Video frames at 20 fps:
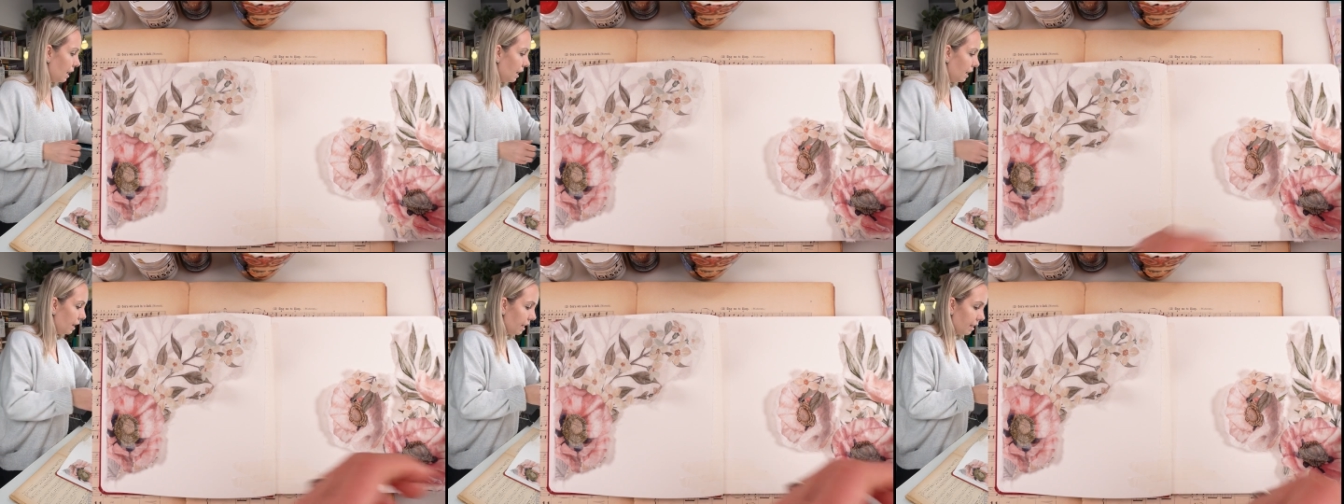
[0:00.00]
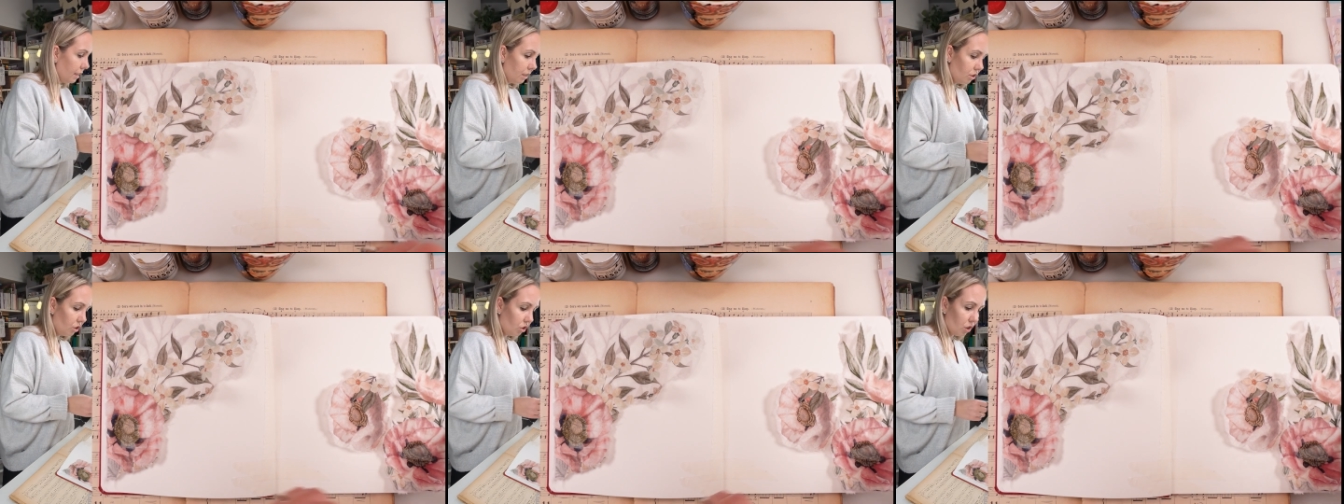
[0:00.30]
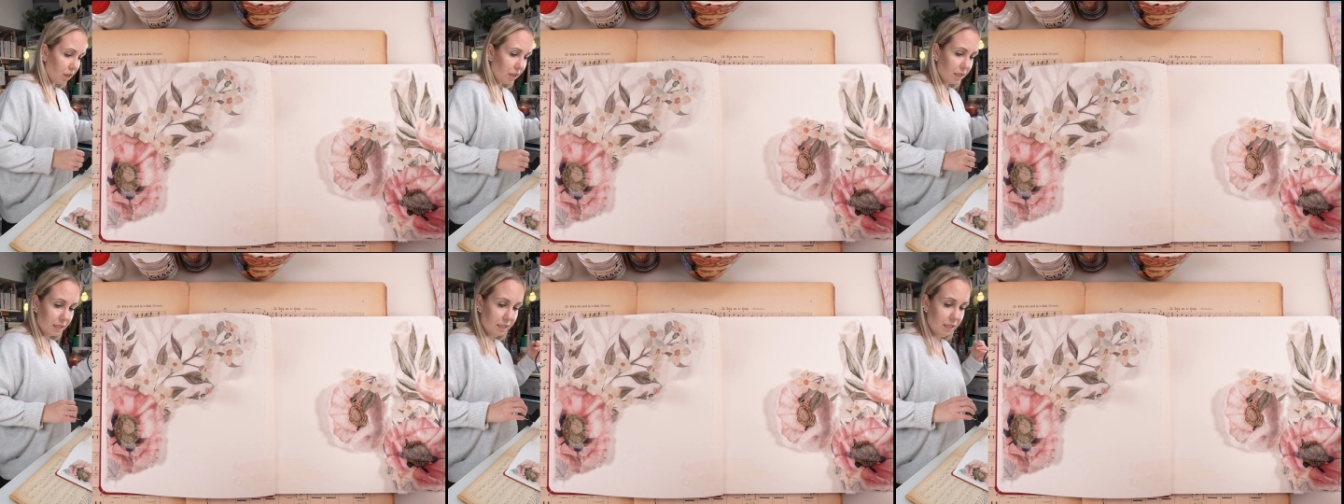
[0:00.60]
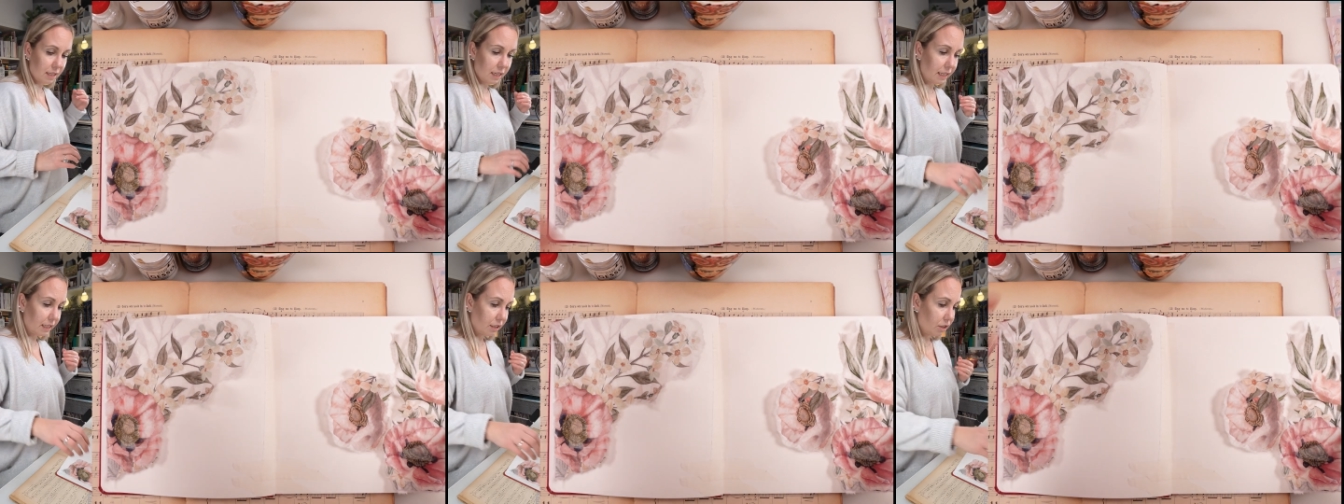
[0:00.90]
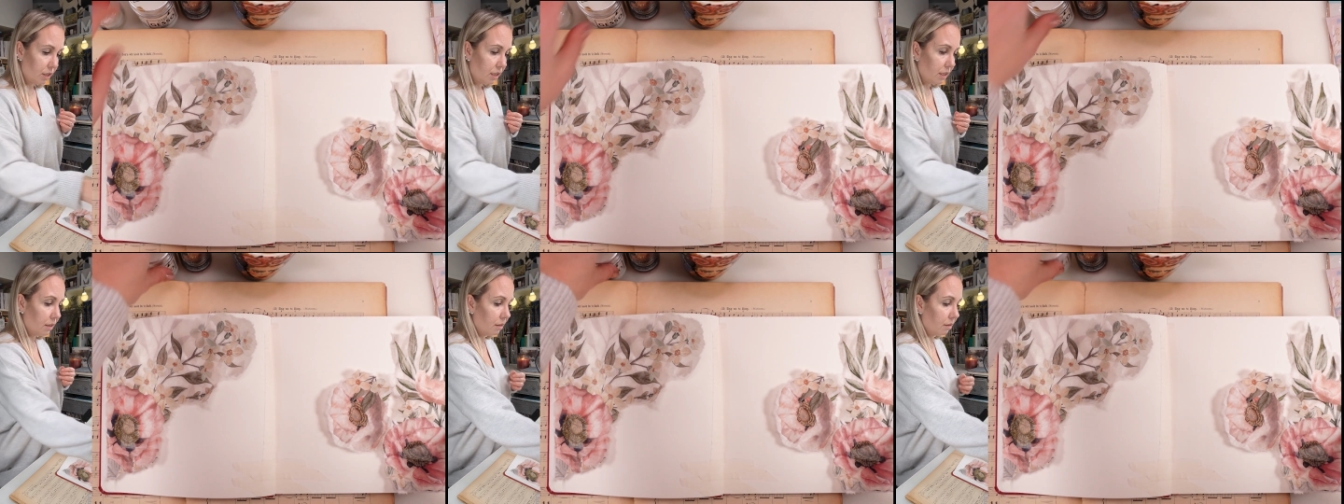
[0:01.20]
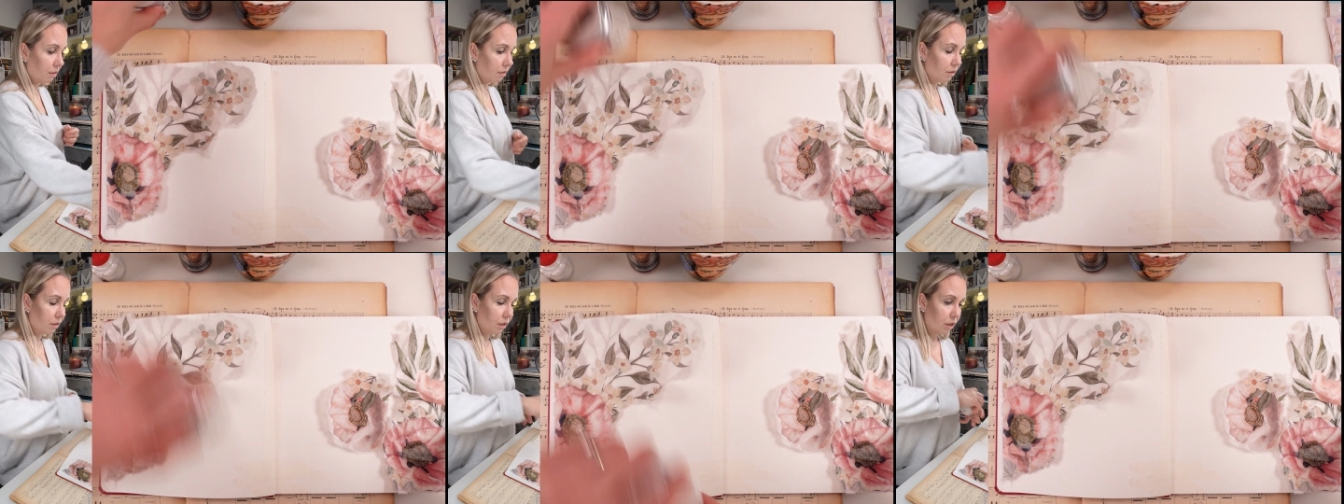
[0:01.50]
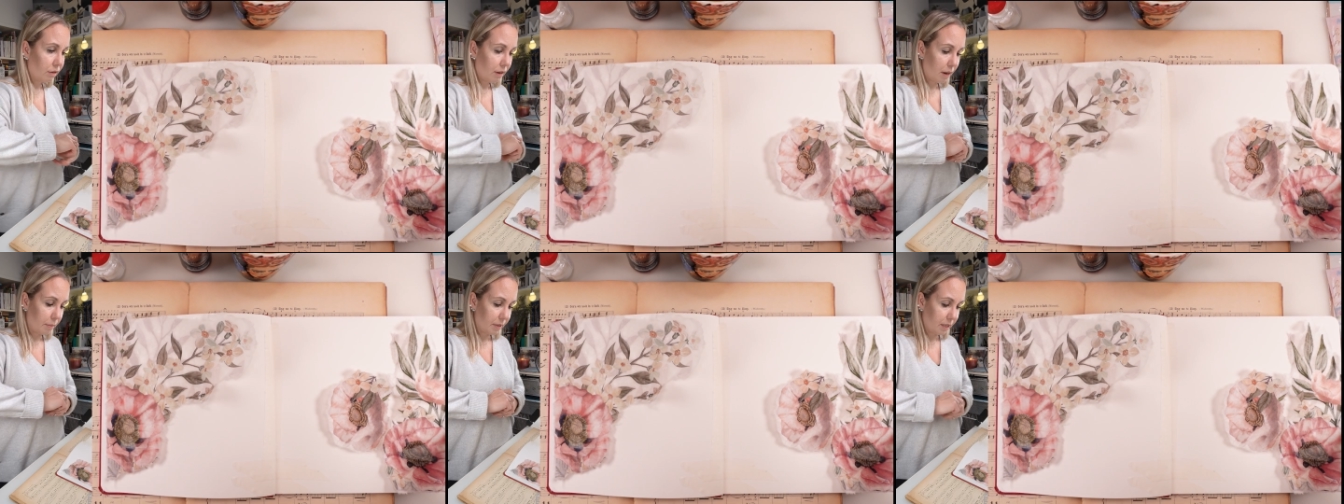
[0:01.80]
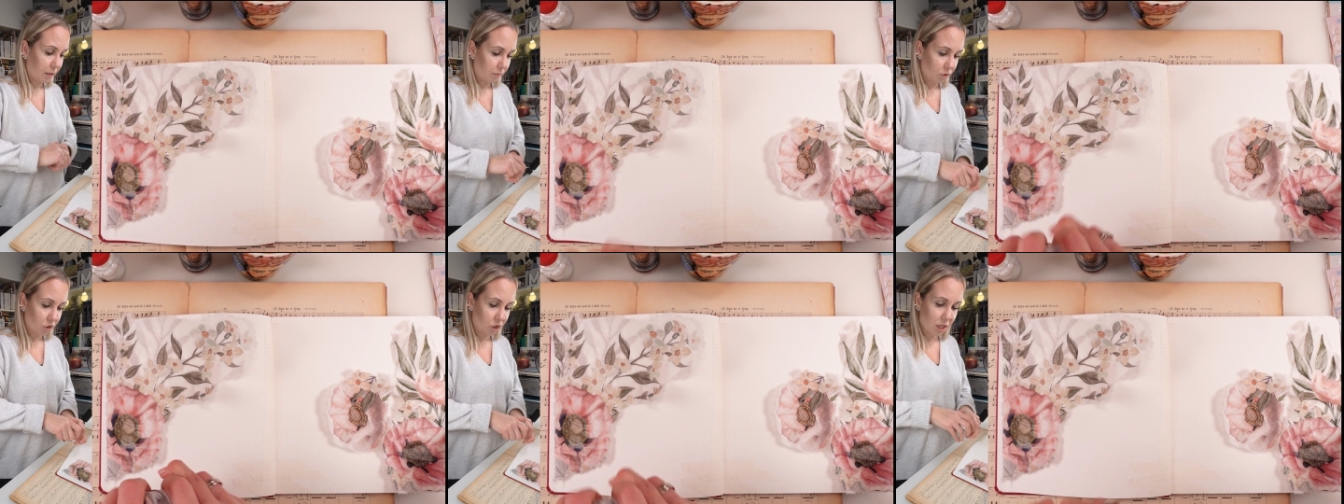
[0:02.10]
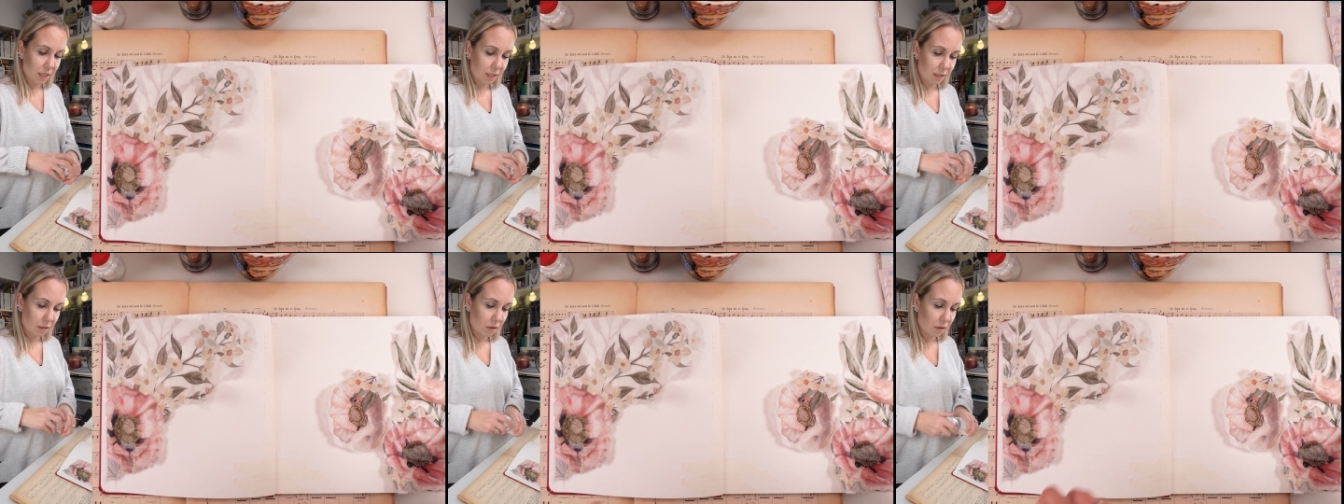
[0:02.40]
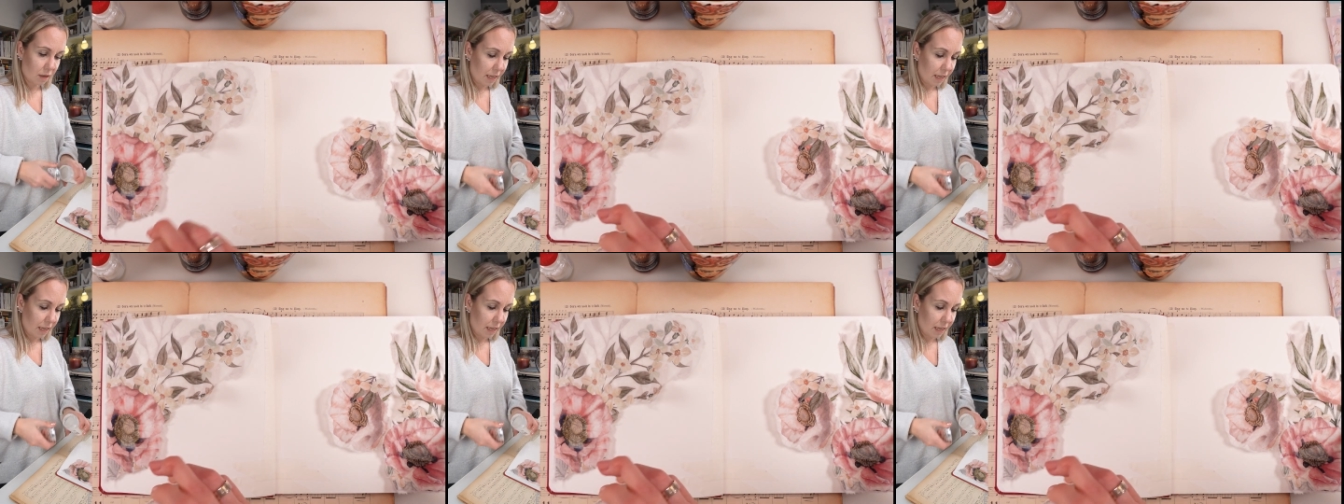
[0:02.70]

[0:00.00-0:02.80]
Let's just grab some gesso